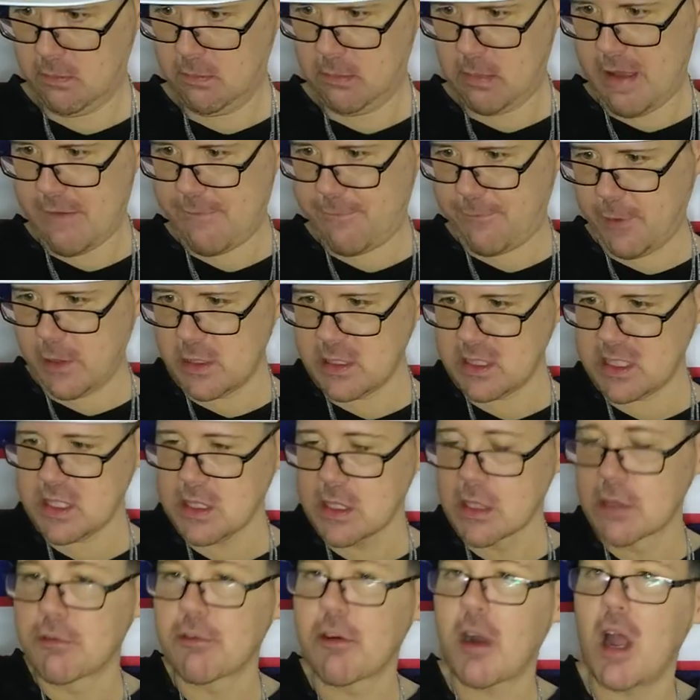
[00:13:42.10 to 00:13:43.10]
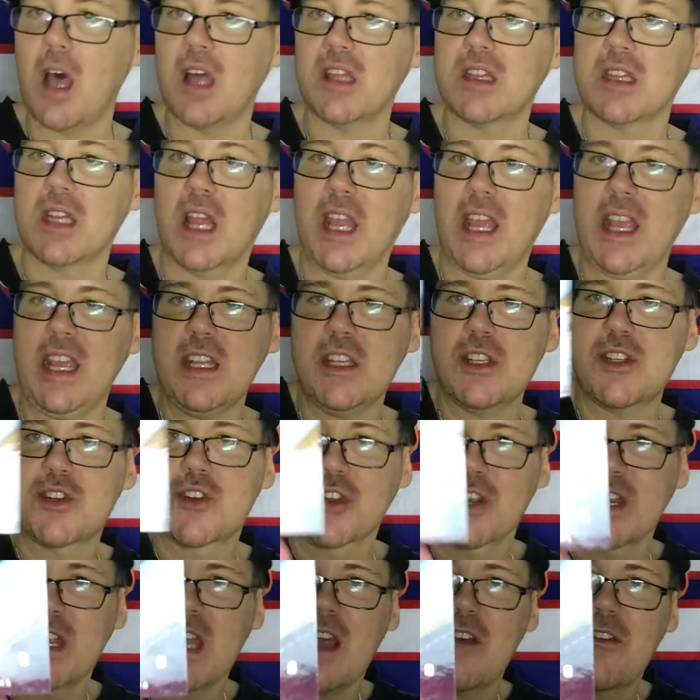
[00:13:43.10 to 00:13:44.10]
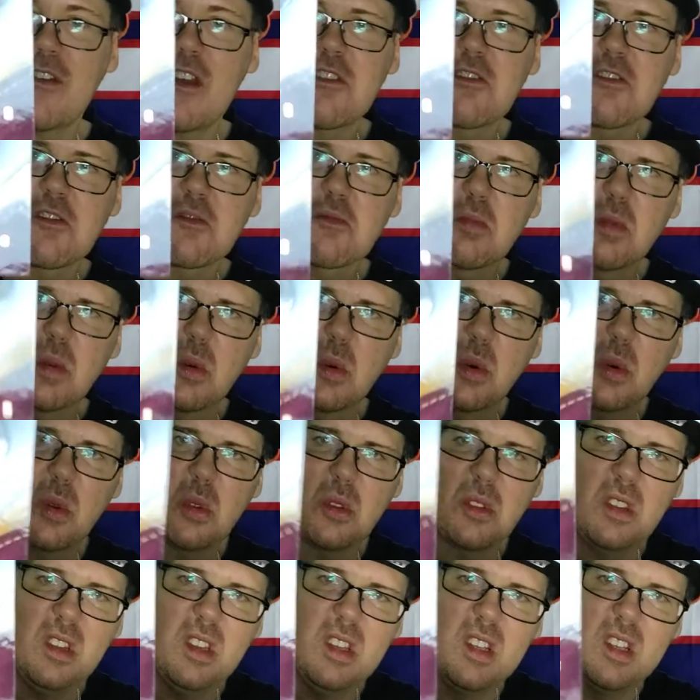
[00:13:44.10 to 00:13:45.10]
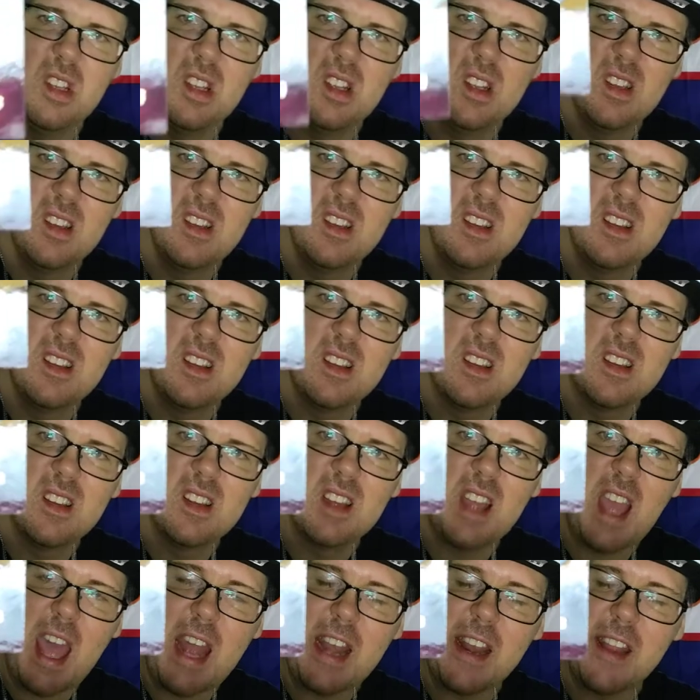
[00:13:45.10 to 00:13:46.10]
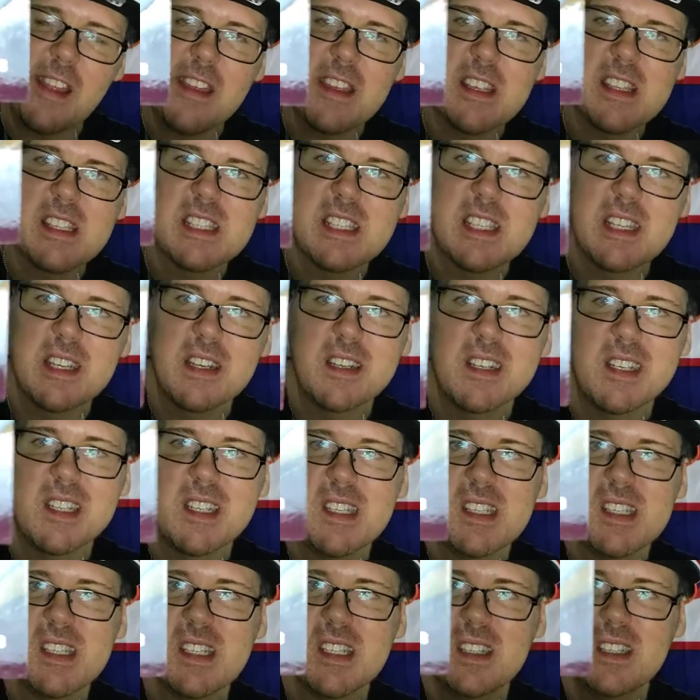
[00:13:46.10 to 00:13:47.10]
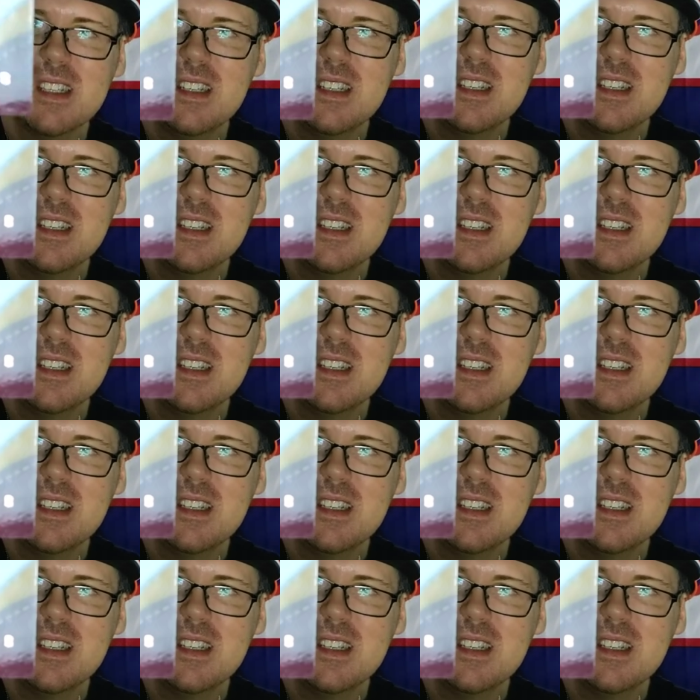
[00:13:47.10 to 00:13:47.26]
My first Laurent Landry I've ever pulled out of this series.